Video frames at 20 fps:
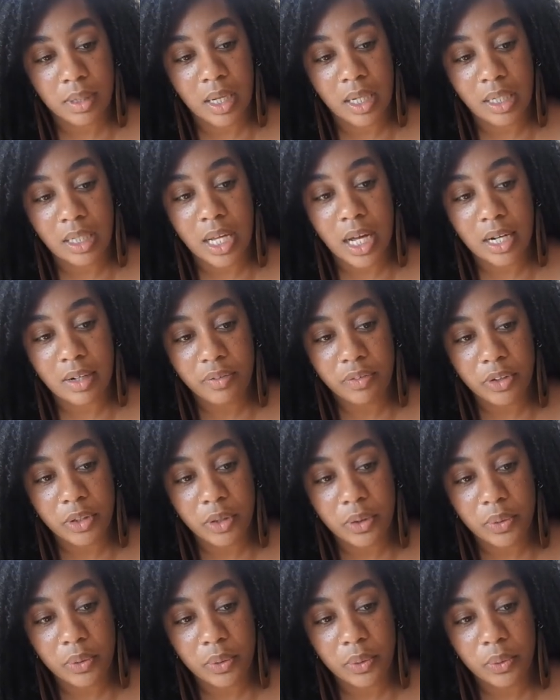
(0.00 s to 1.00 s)
a lot of
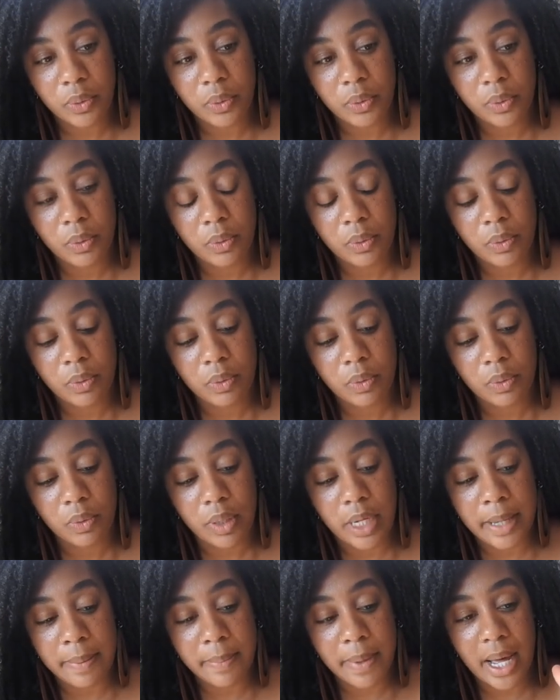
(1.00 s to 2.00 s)
you
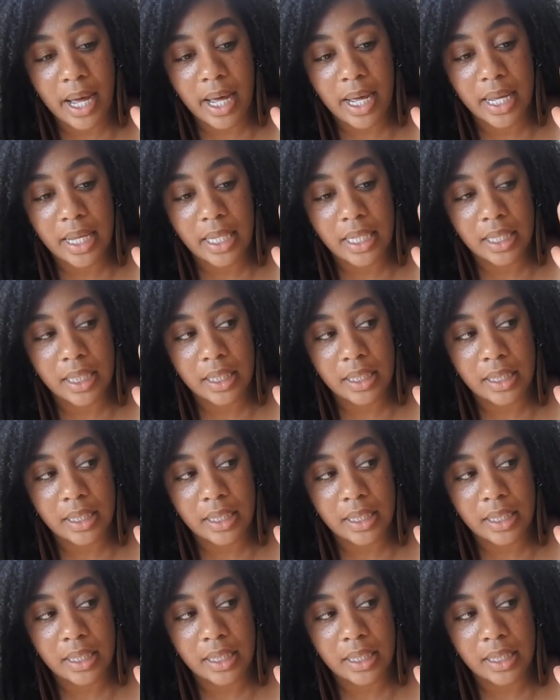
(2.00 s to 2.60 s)
in my